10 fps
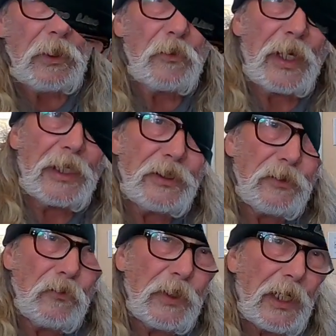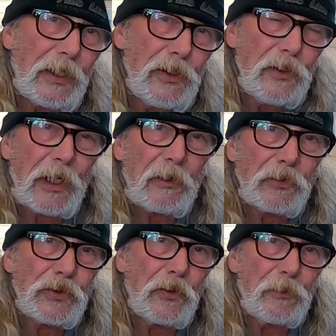Well, when I knew that I
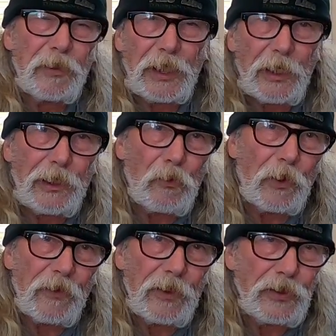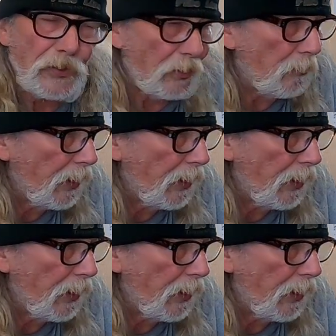was going to be getting one of these in